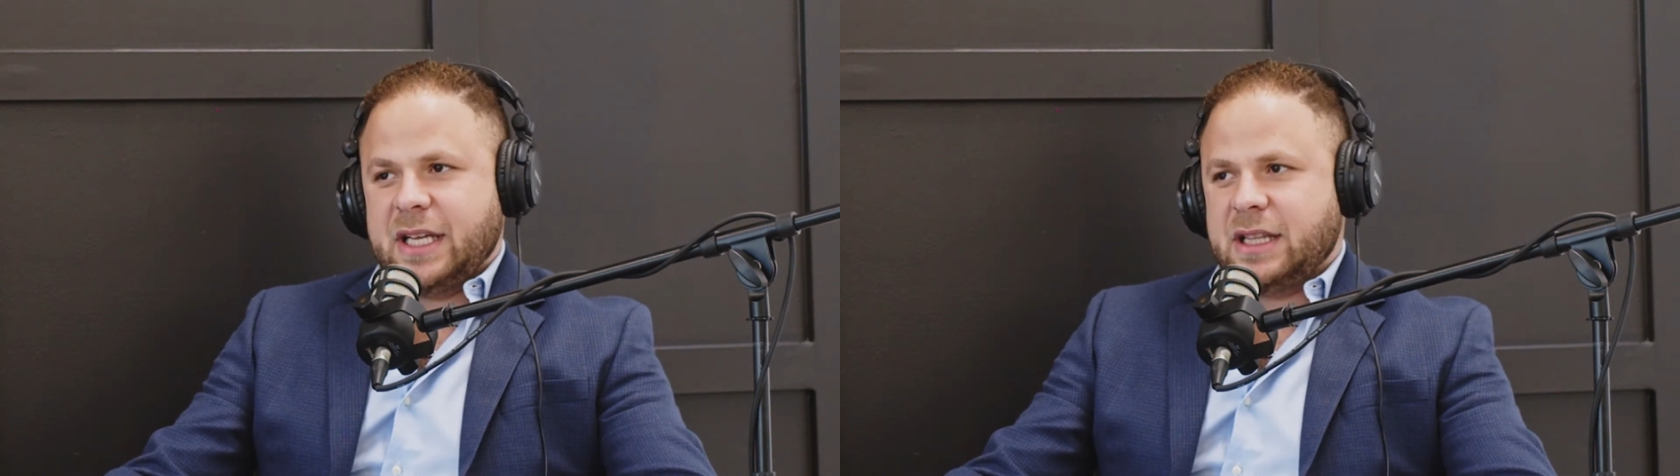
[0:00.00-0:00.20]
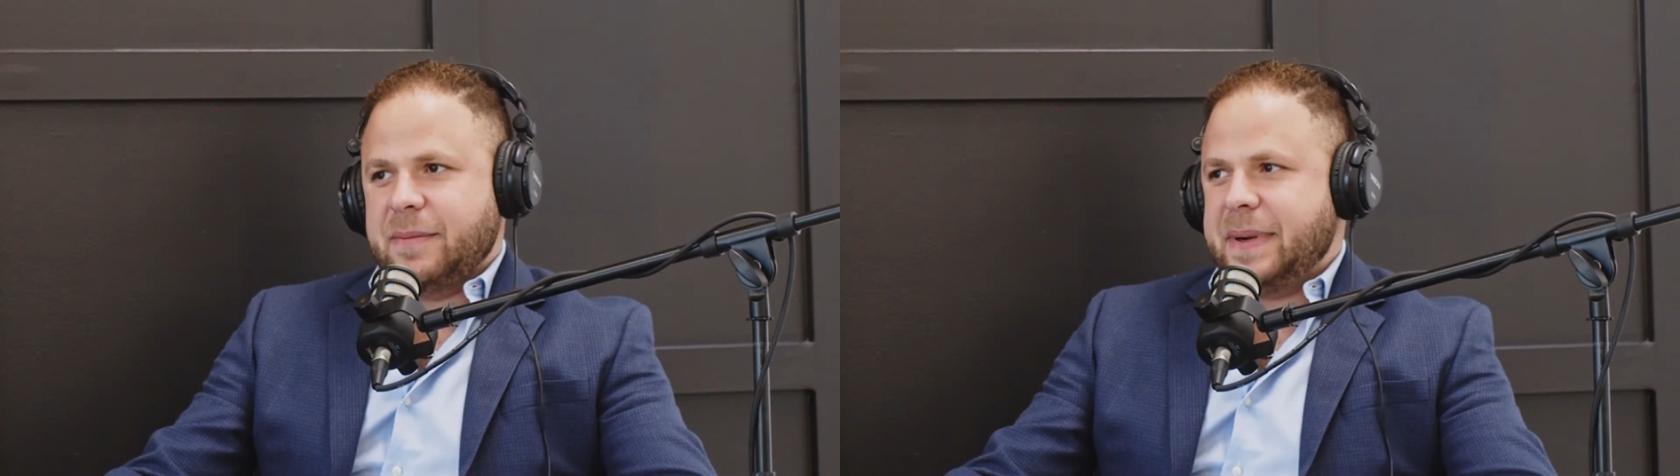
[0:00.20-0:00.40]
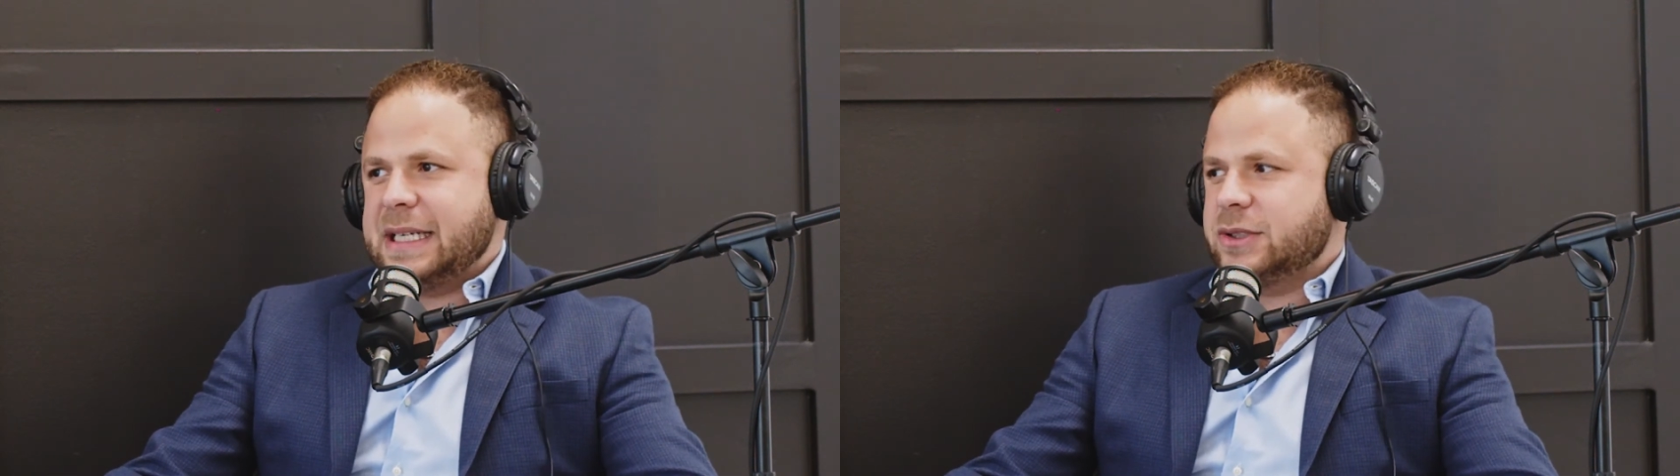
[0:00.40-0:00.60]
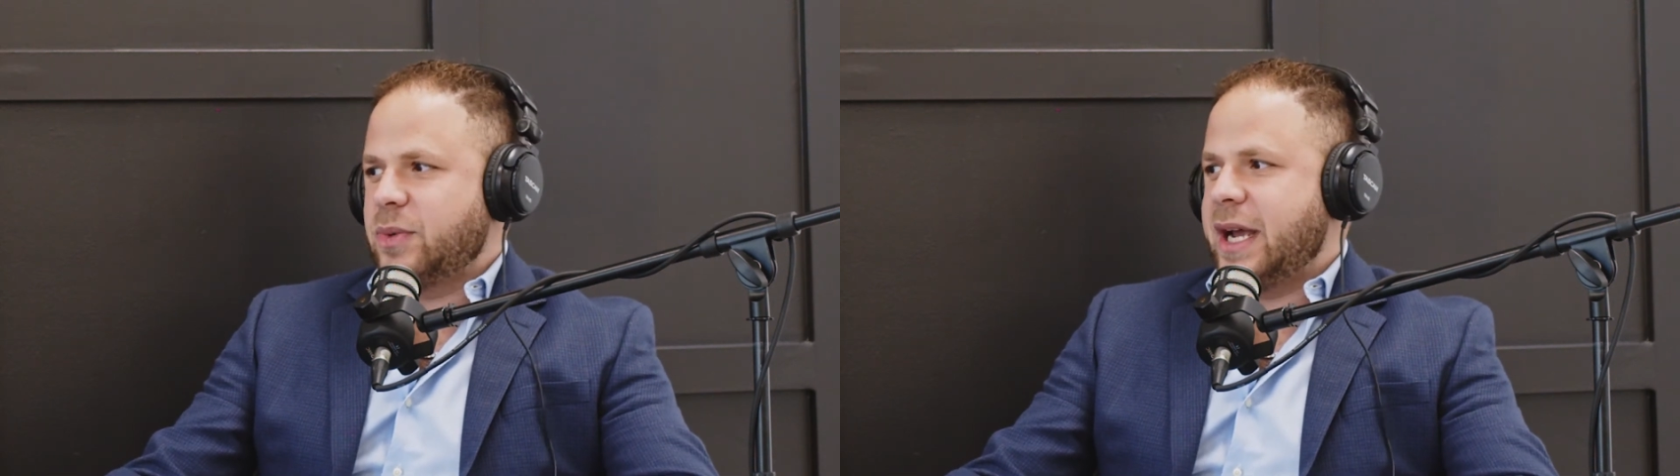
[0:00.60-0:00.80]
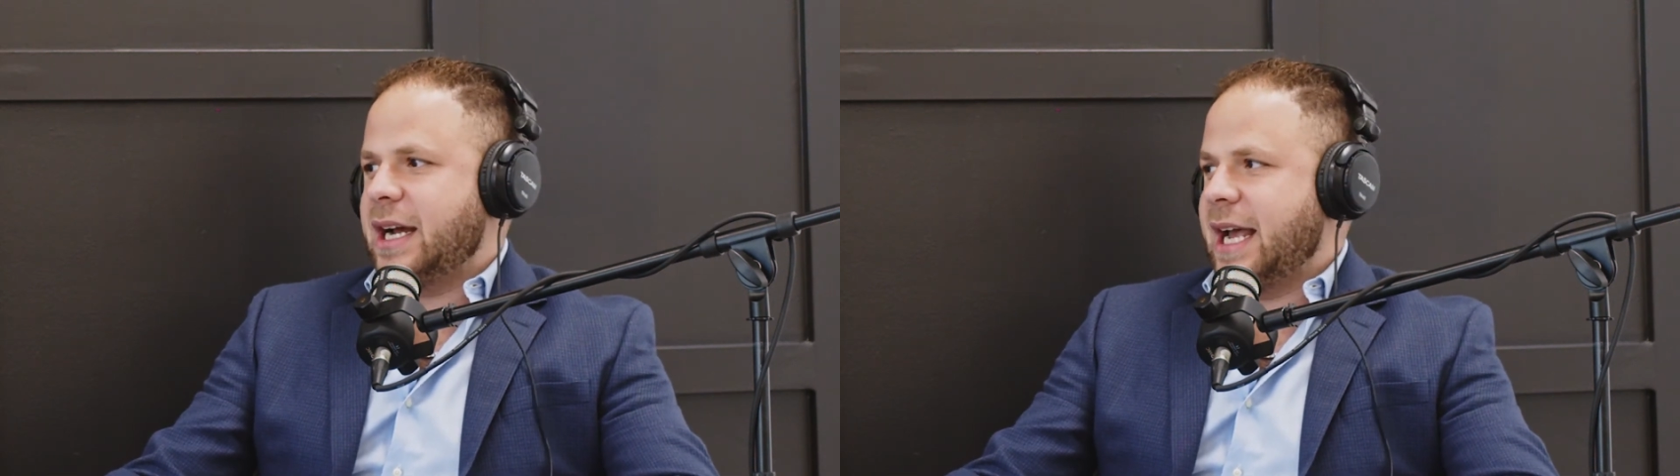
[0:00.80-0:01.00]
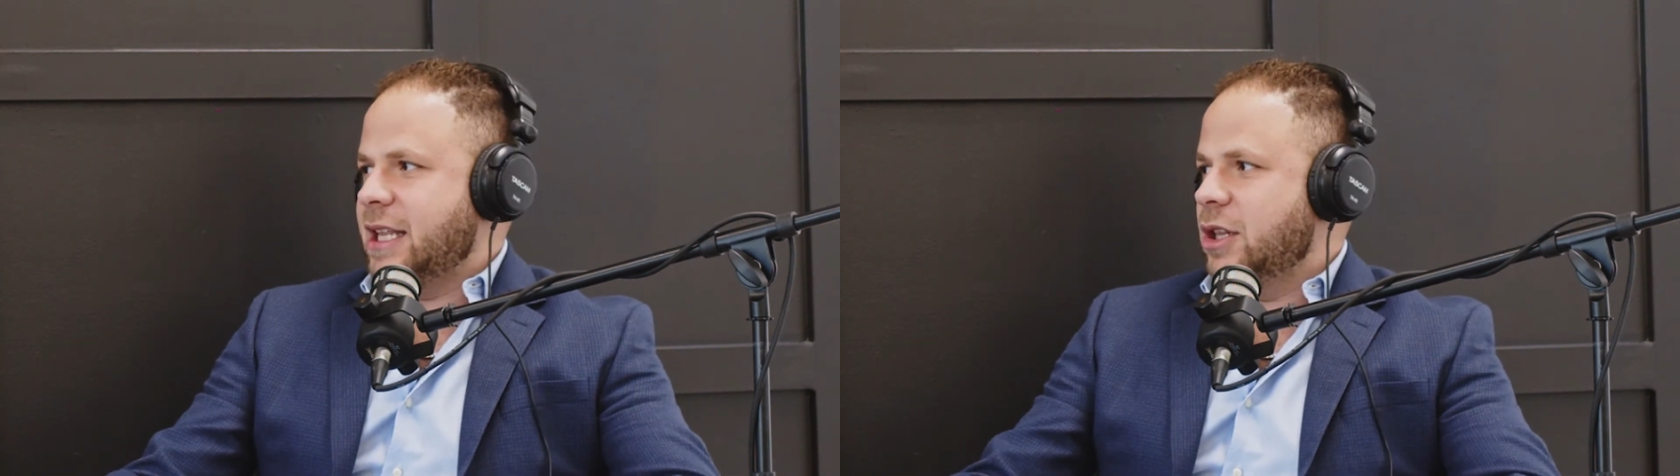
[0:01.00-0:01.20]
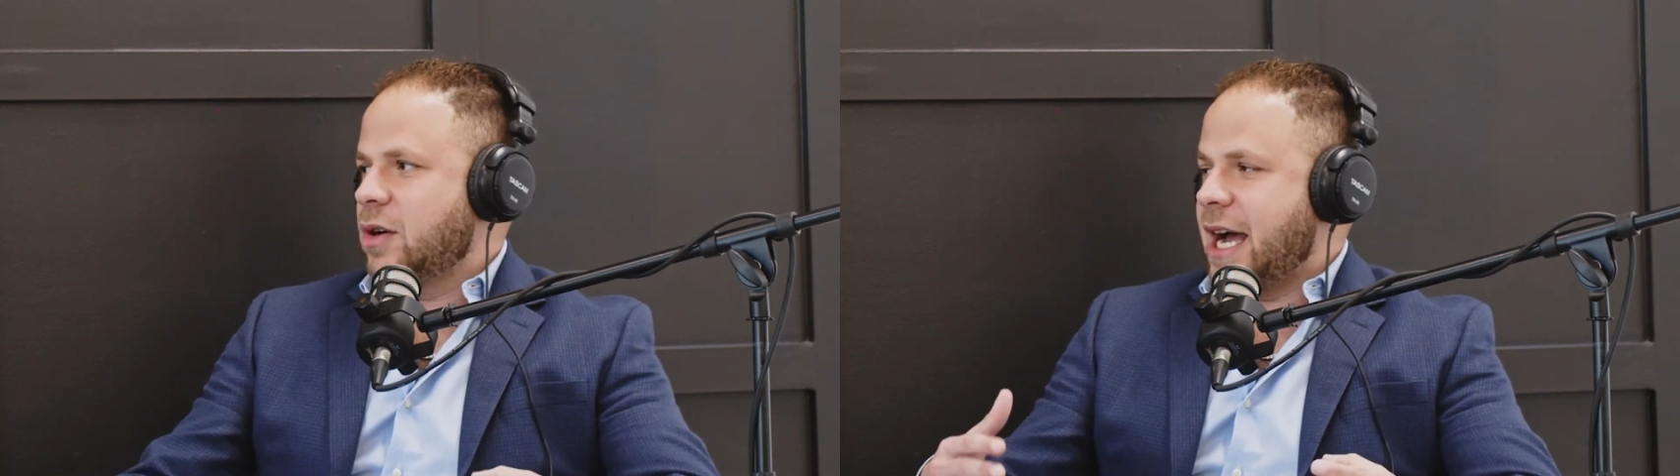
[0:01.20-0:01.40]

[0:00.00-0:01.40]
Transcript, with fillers: that the best way to handle,